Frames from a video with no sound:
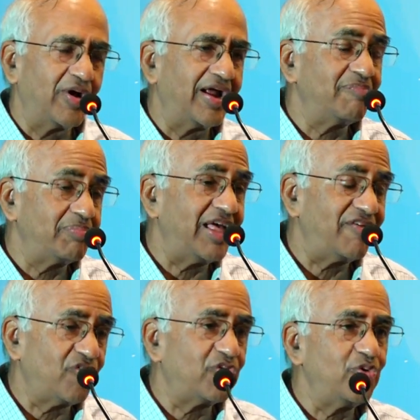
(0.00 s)
and
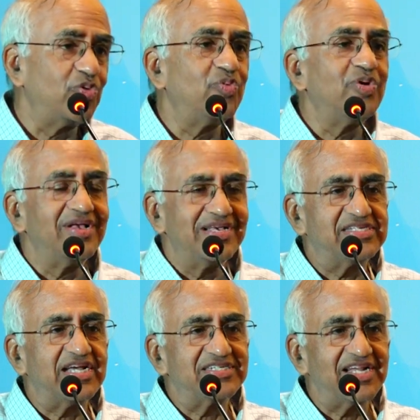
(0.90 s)
therefore you
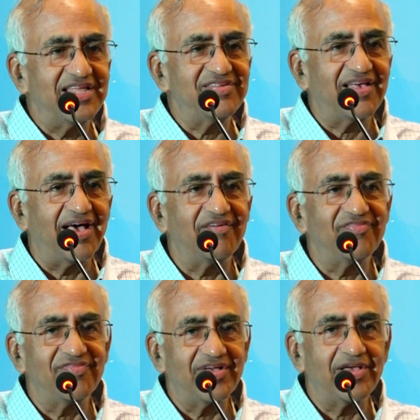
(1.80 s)
essentially
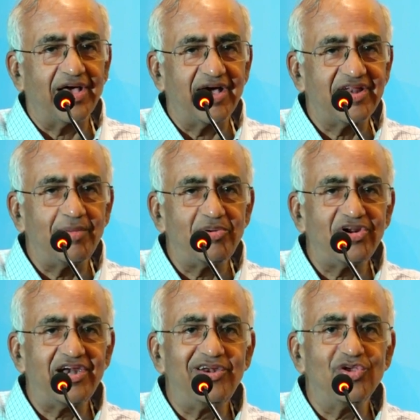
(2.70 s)
are able
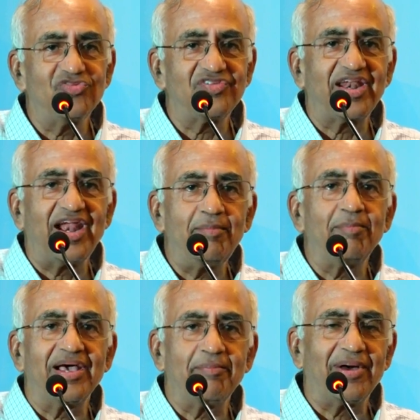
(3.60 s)
to reduce the rent
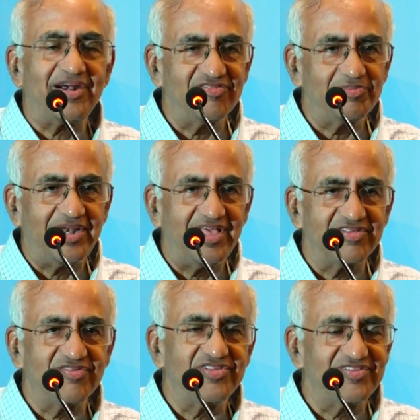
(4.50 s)
by participating
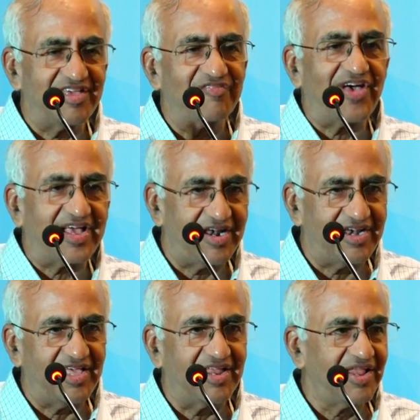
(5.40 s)
as a visiting
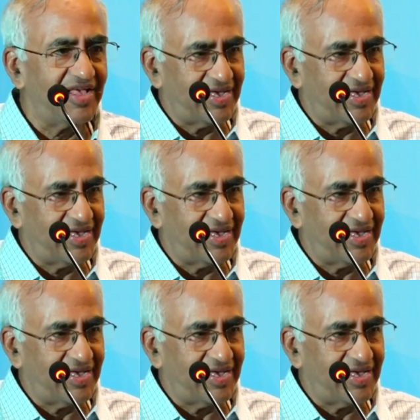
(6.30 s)
faculty in